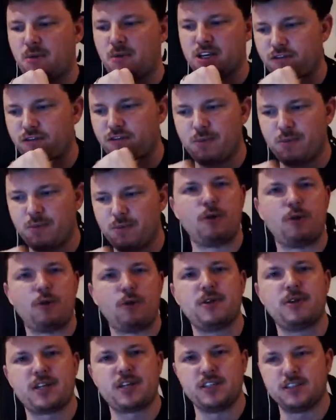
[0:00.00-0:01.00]
on my shelf or
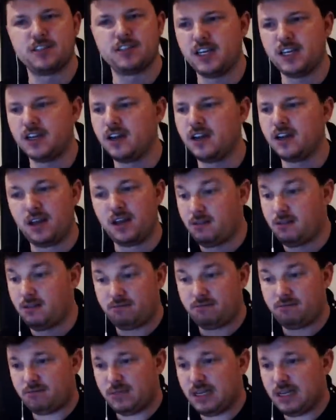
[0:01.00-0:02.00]
out where people can see it.
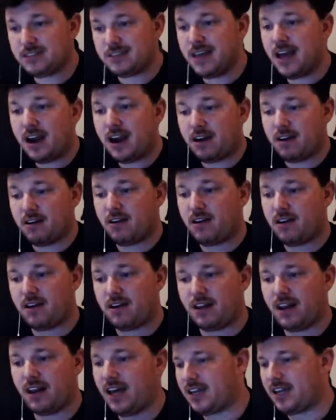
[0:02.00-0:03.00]
It's
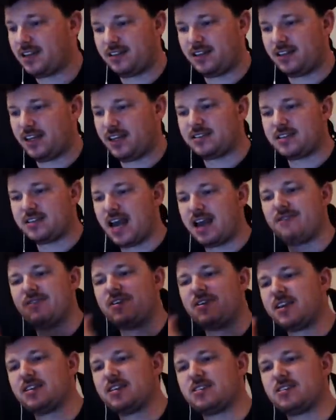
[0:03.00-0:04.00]
there.
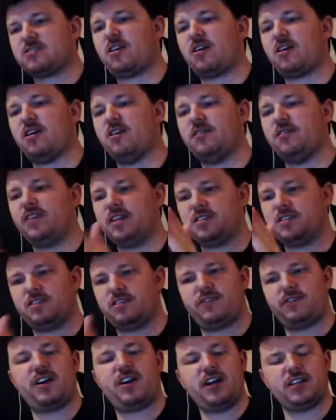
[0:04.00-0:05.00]
It's everything is thought
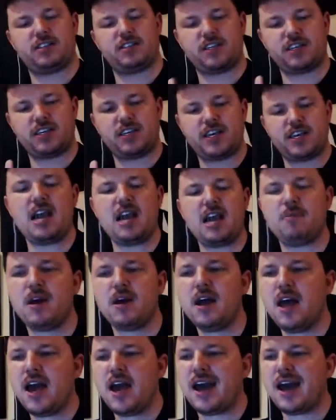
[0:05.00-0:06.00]
of, and it's the
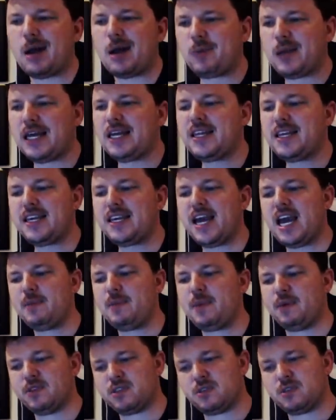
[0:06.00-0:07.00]
game. And I played
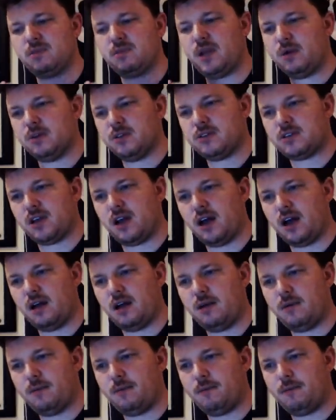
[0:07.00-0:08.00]
the game. It
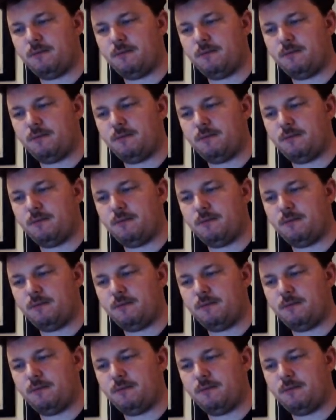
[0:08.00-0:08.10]
was